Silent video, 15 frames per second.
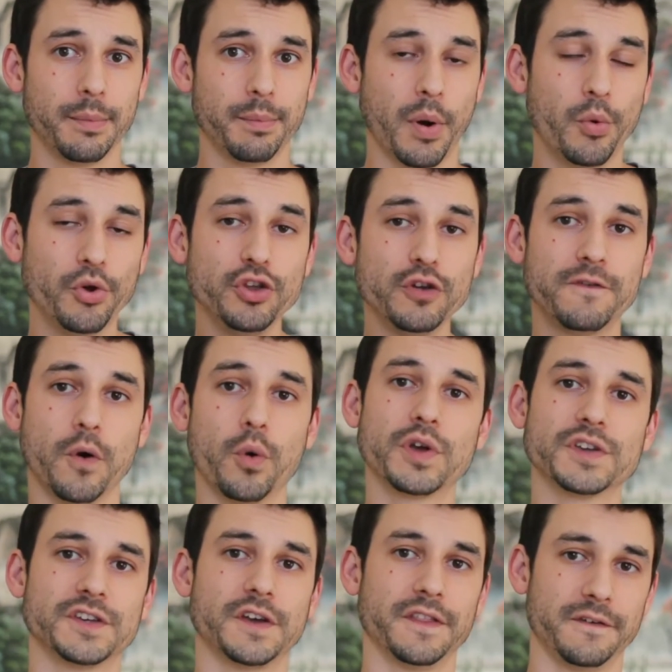But when you
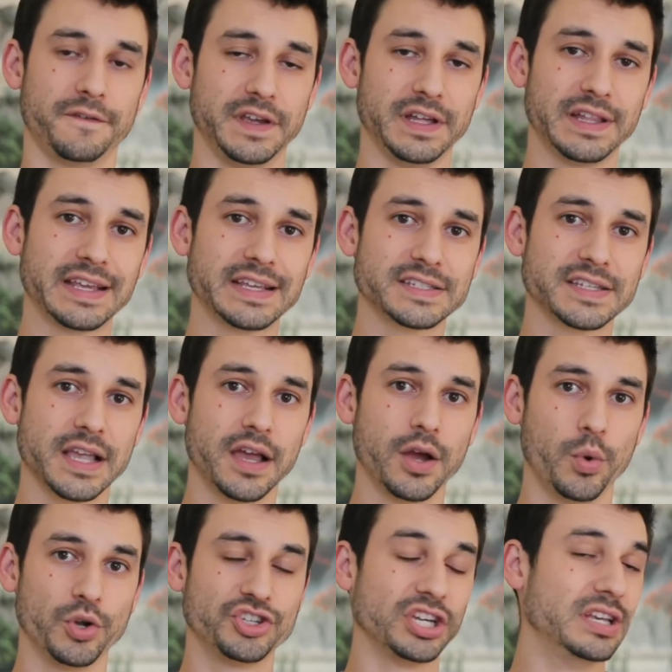focus on the feelings,
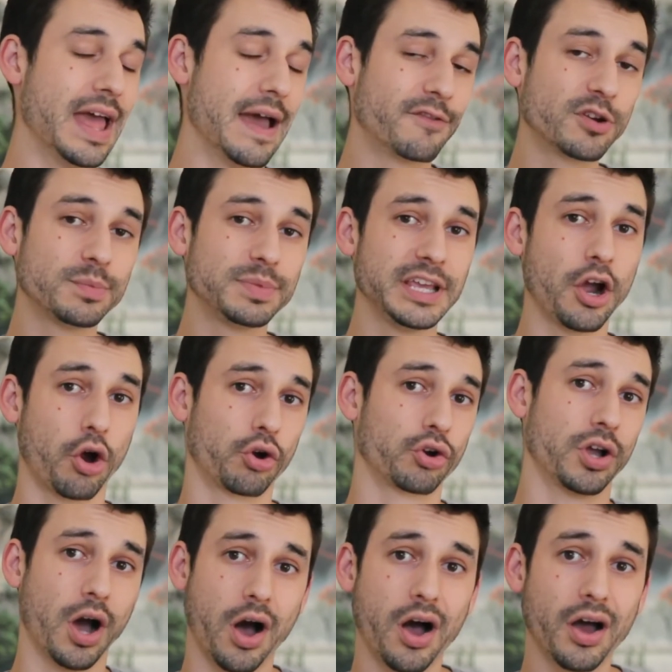which inevitably are
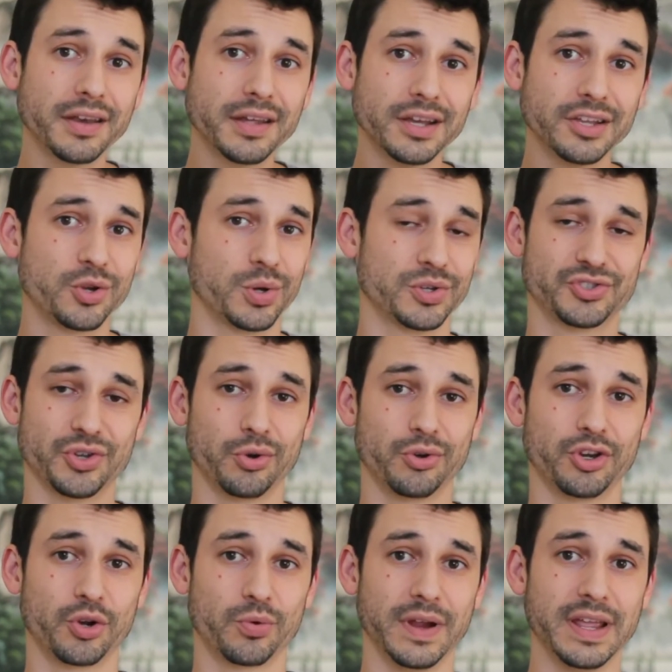gone to a certain
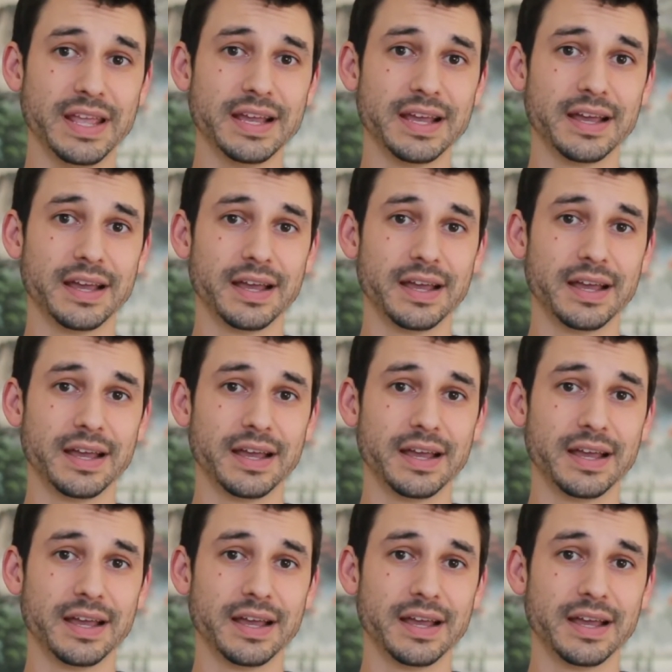degree,